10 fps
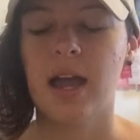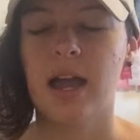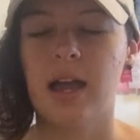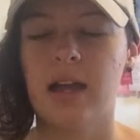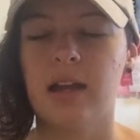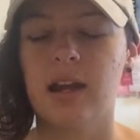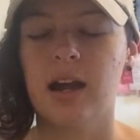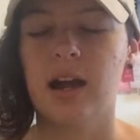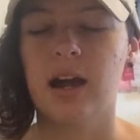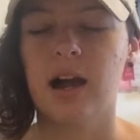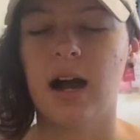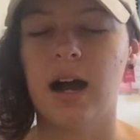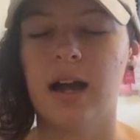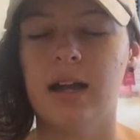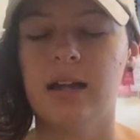And
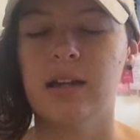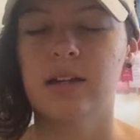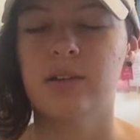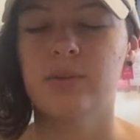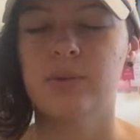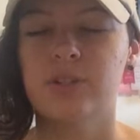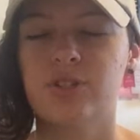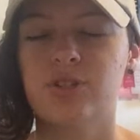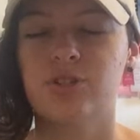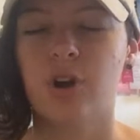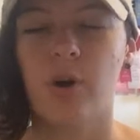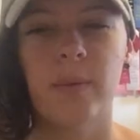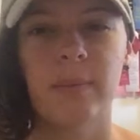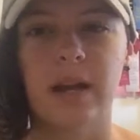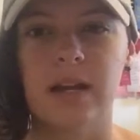I was so
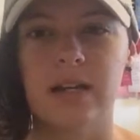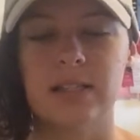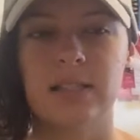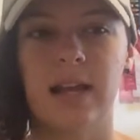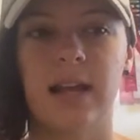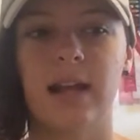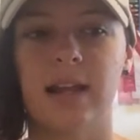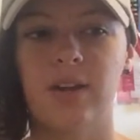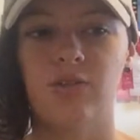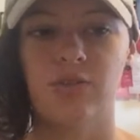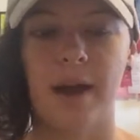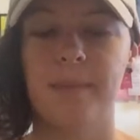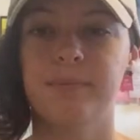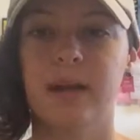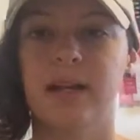embarrassed, and I like
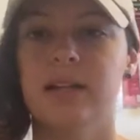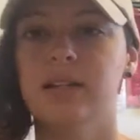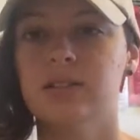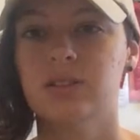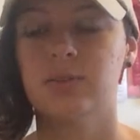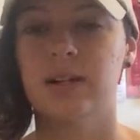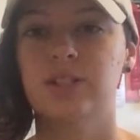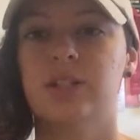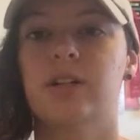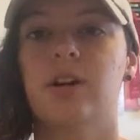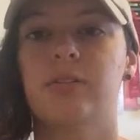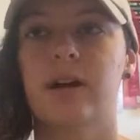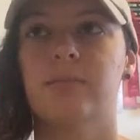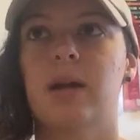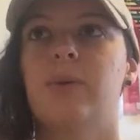wrapped my sweatshirt
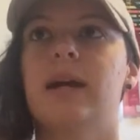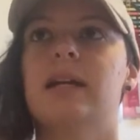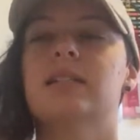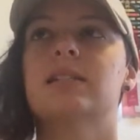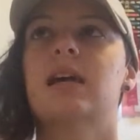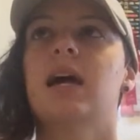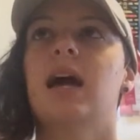around my waist,